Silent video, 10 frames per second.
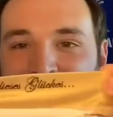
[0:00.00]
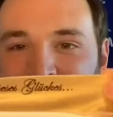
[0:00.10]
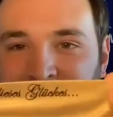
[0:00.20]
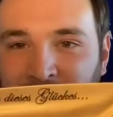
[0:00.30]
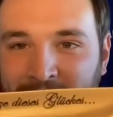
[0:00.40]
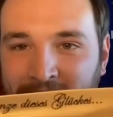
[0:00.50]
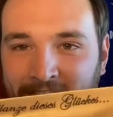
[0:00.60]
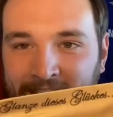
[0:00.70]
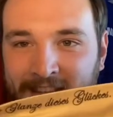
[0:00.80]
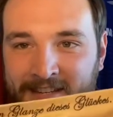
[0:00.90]
It's got
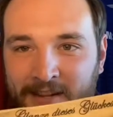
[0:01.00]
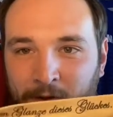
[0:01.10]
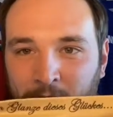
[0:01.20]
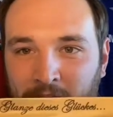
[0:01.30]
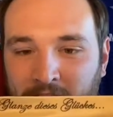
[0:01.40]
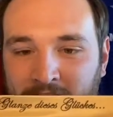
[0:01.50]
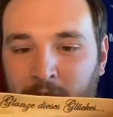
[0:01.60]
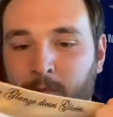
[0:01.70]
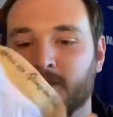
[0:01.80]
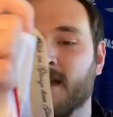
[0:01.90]
the slogan on the
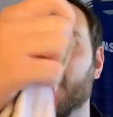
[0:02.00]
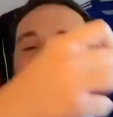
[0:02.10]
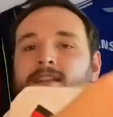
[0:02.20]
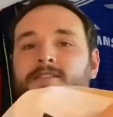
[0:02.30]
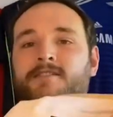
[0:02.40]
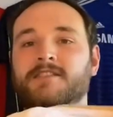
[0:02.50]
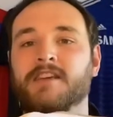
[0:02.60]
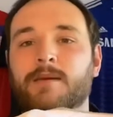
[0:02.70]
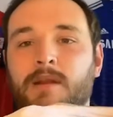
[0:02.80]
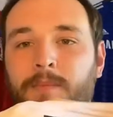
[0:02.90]
top there. It's got the
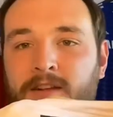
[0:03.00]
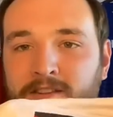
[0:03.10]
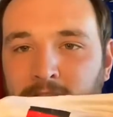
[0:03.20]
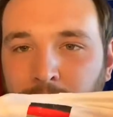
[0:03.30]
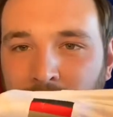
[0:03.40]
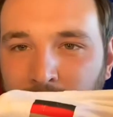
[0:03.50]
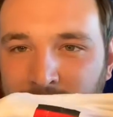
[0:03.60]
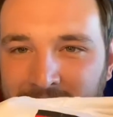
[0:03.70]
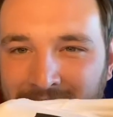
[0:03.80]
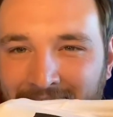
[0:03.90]
Germany badge on the back,
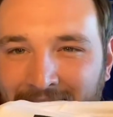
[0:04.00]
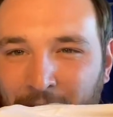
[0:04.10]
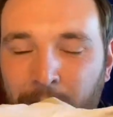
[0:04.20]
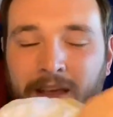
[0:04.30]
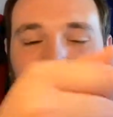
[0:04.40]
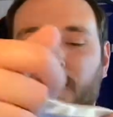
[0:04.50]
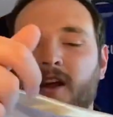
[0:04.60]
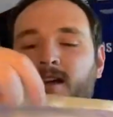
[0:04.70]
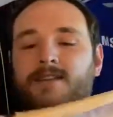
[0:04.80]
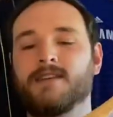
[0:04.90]
which is a little bit
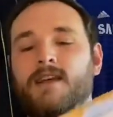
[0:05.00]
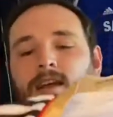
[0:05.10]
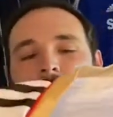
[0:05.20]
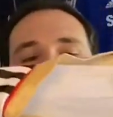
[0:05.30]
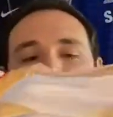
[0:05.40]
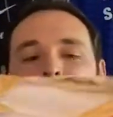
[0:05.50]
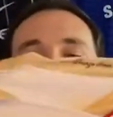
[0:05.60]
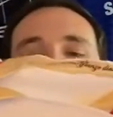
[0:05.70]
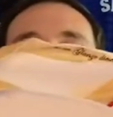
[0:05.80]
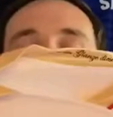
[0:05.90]
cracked.
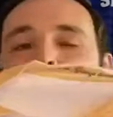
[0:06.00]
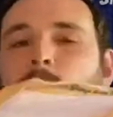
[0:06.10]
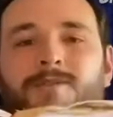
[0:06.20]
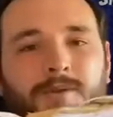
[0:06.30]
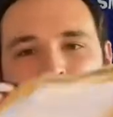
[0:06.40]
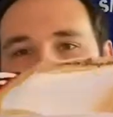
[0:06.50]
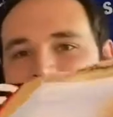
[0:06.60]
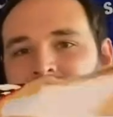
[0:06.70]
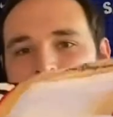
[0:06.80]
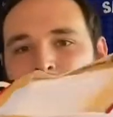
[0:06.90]
Anywhere between
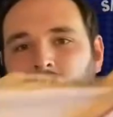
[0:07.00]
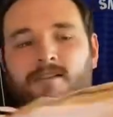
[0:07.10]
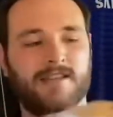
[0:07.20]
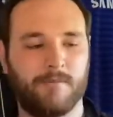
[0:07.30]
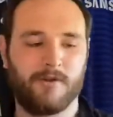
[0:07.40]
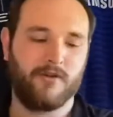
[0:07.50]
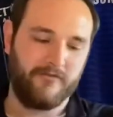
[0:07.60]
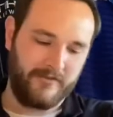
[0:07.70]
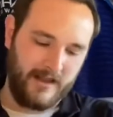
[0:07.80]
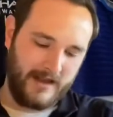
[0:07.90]
£8 to £10, I'll be looking
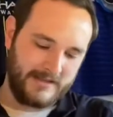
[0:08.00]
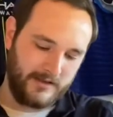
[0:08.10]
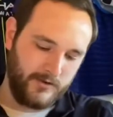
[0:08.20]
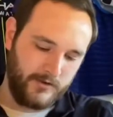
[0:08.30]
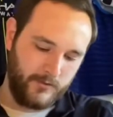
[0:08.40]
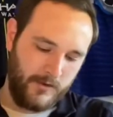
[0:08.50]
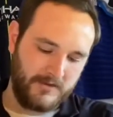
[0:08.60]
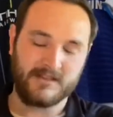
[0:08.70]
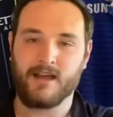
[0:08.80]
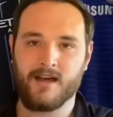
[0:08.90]
for that. It's another
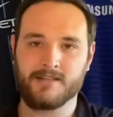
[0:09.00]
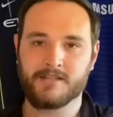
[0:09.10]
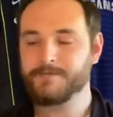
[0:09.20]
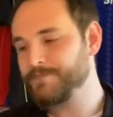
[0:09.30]
women's large.